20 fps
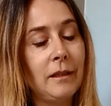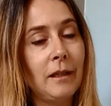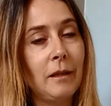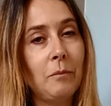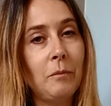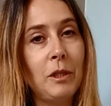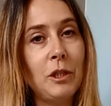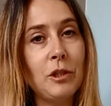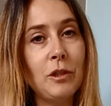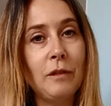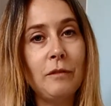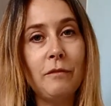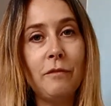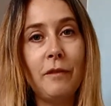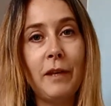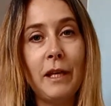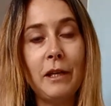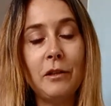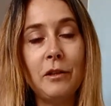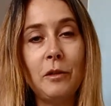and we shouldn't
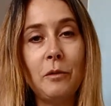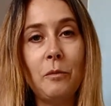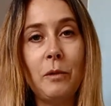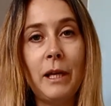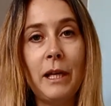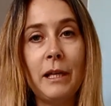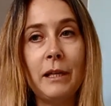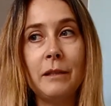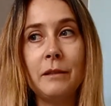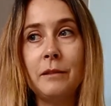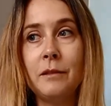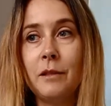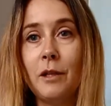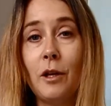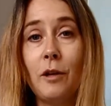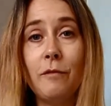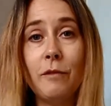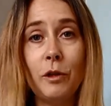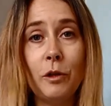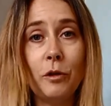feel that
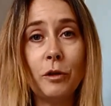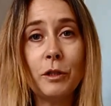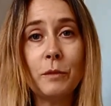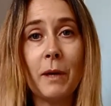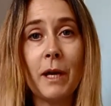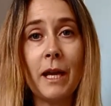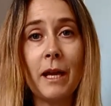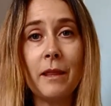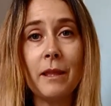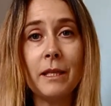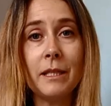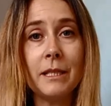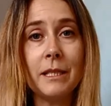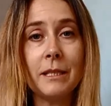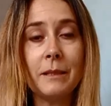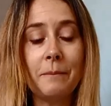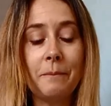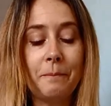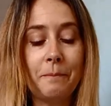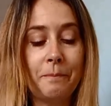we're overlooked by
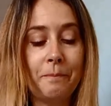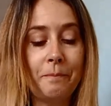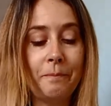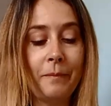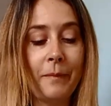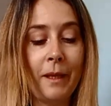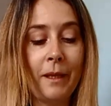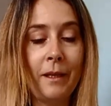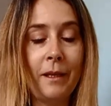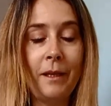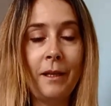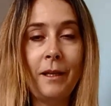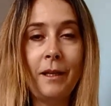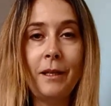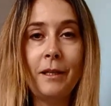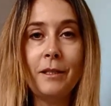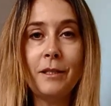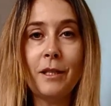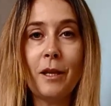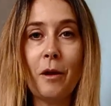others.
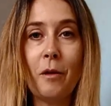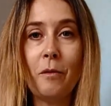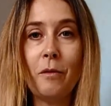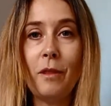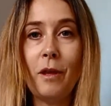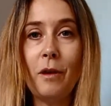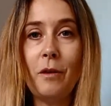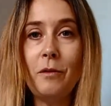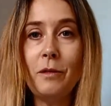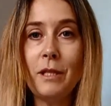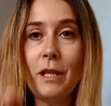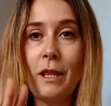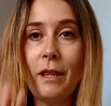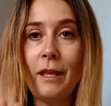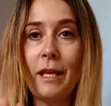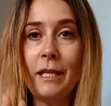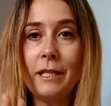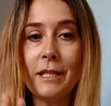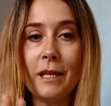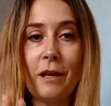So those are the
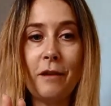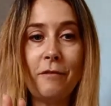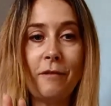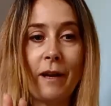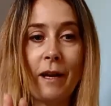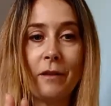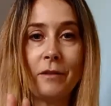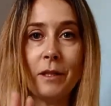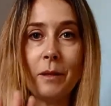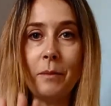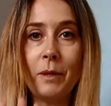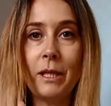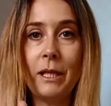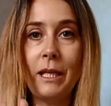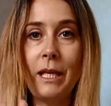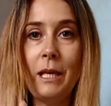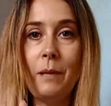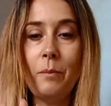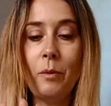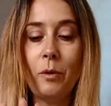things I found. I'm going
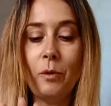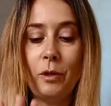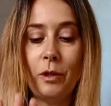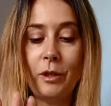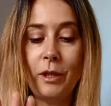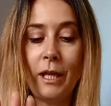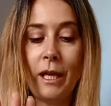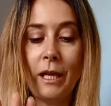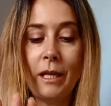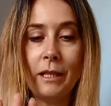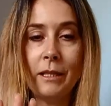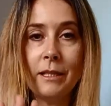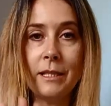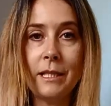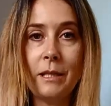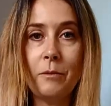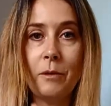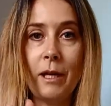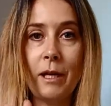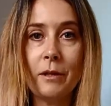to keep on looking and
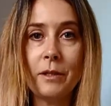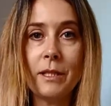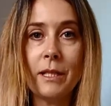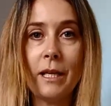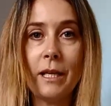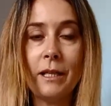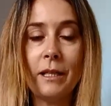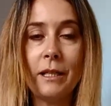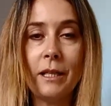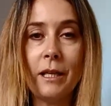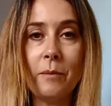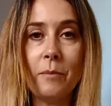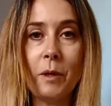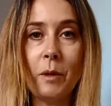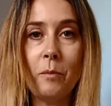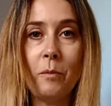see what else I can come